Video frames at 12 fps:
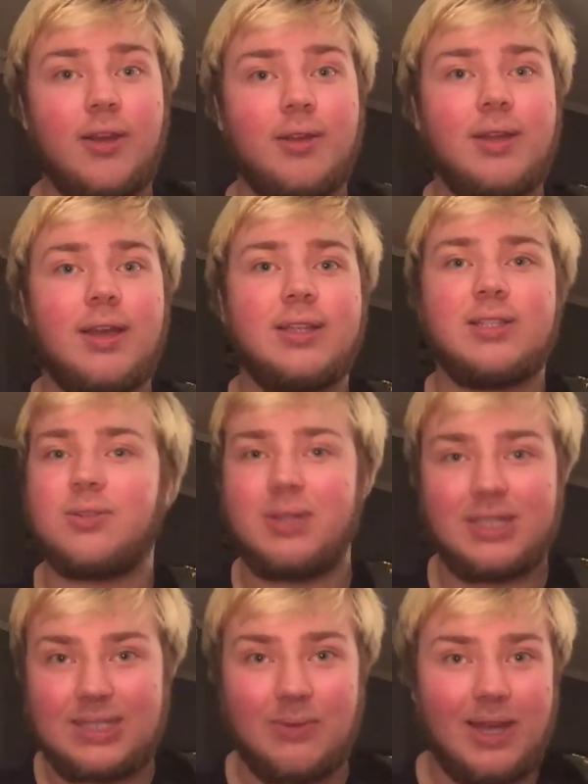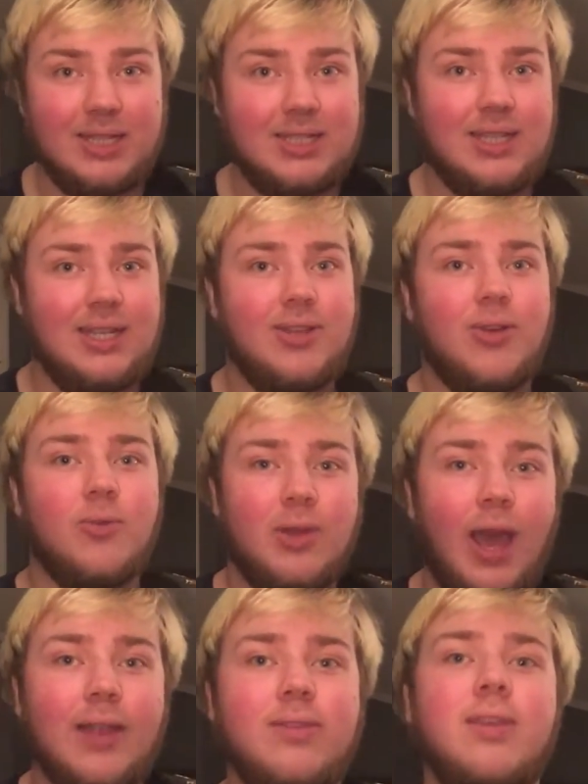It's the reason why she,
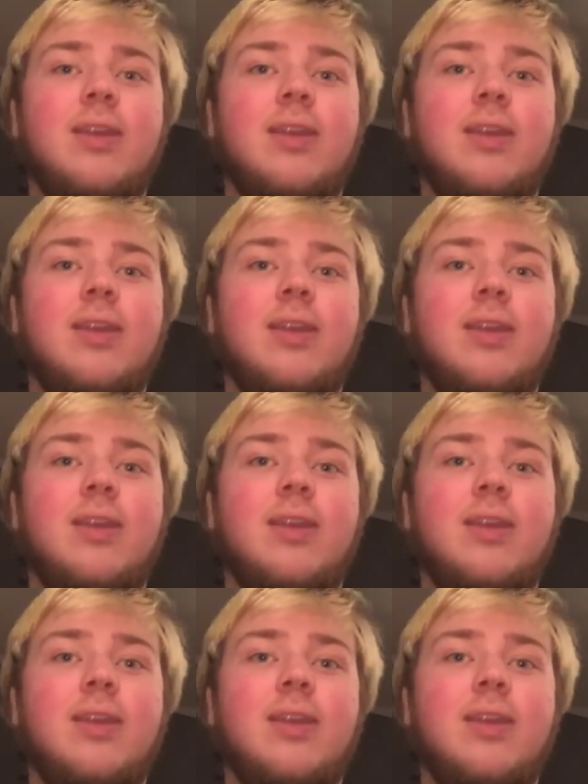got